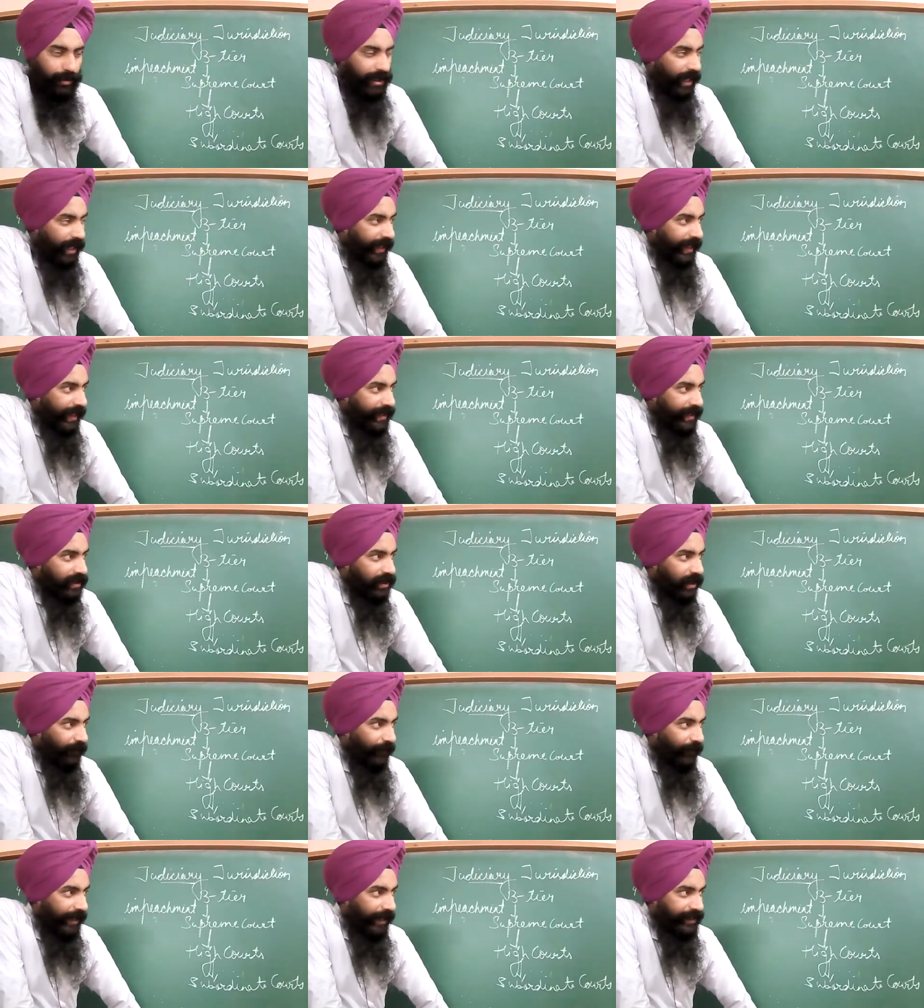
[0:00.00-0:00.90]
against
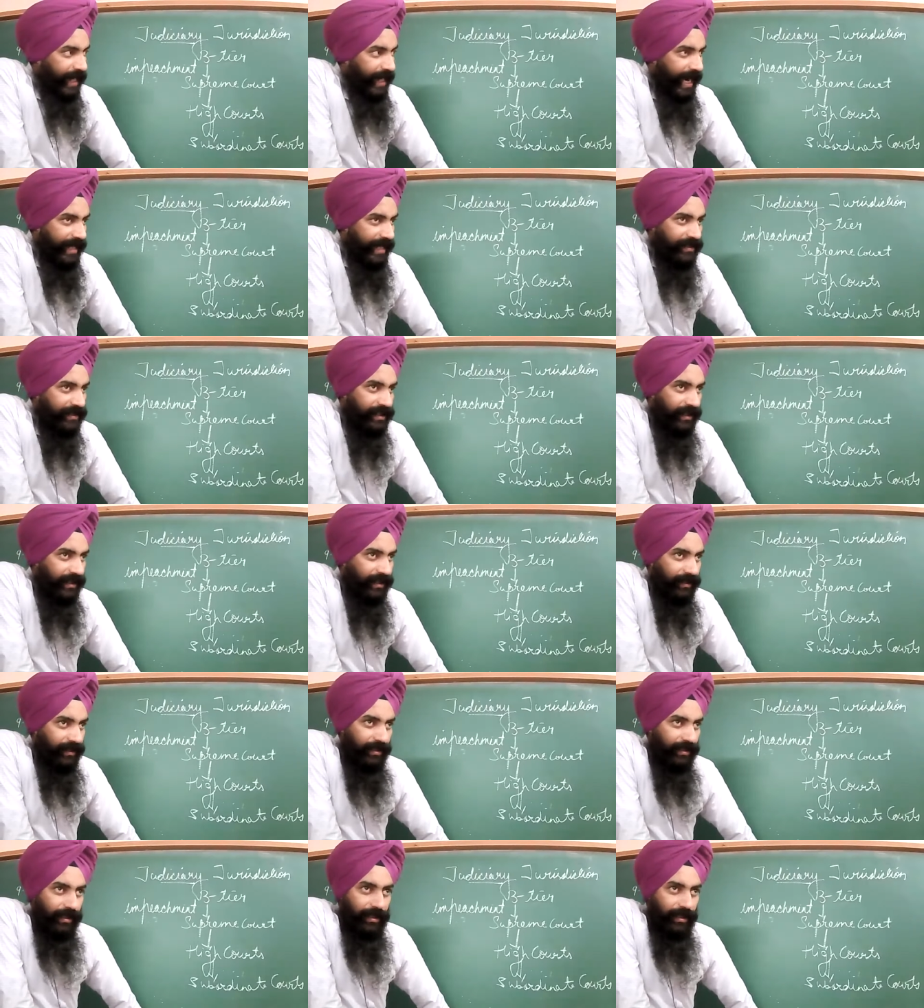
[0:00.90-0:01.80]
of which as a
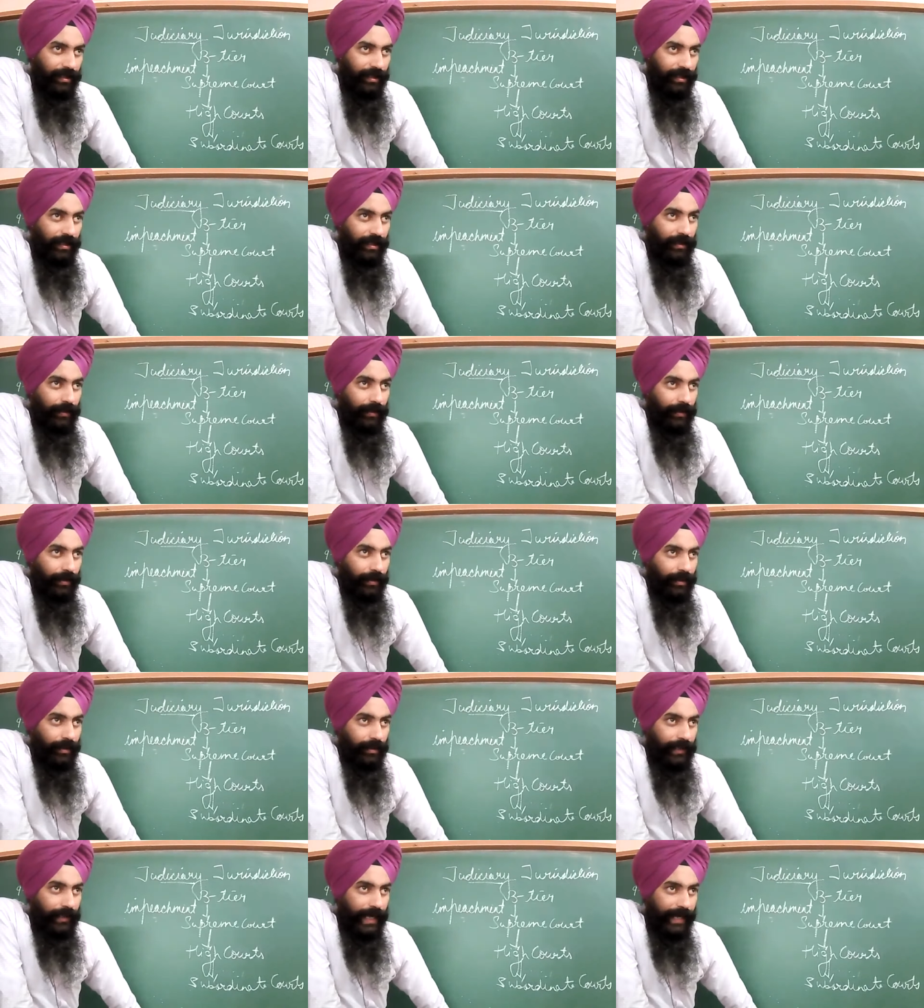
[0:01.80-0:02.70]

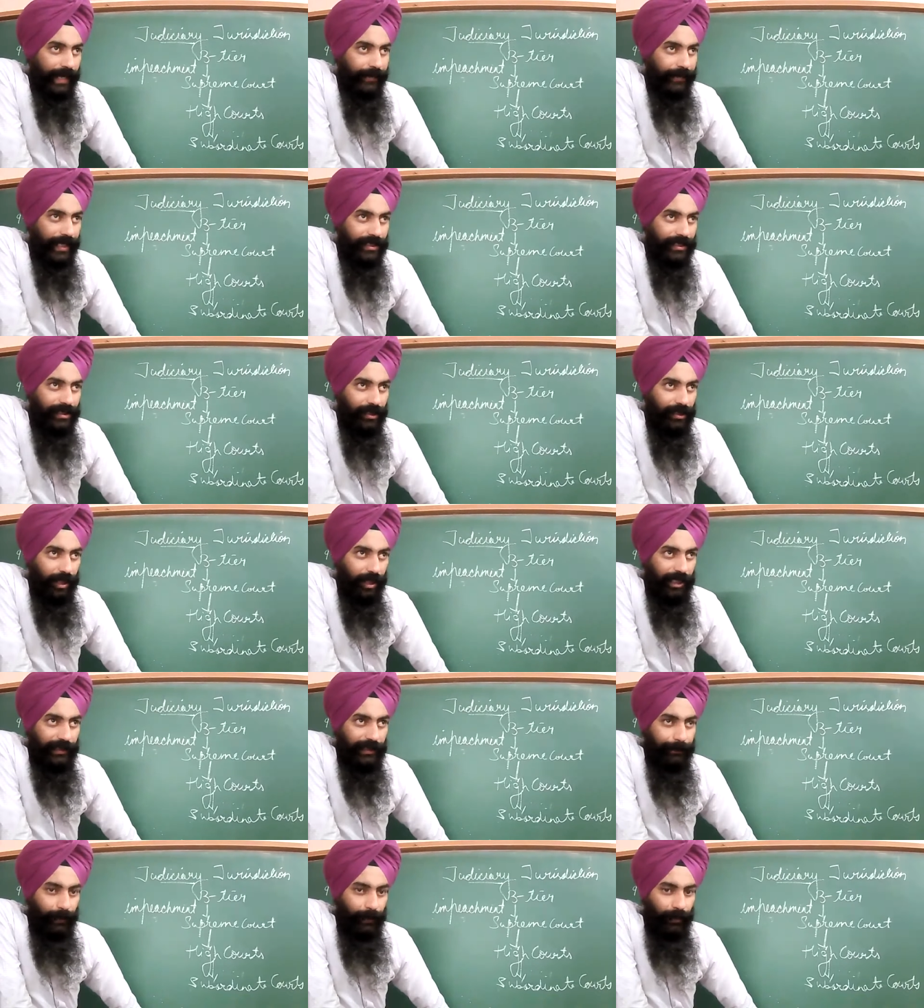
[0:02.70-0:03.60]
crime has
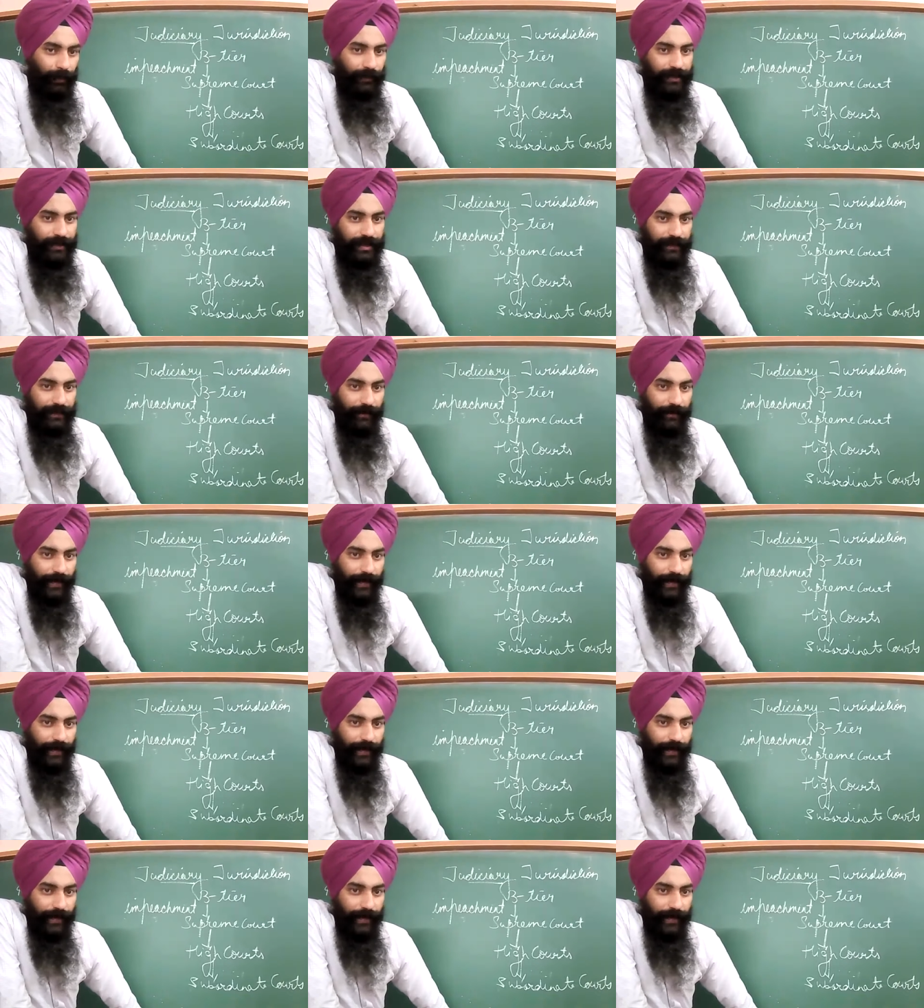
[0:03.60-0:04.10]
not proved.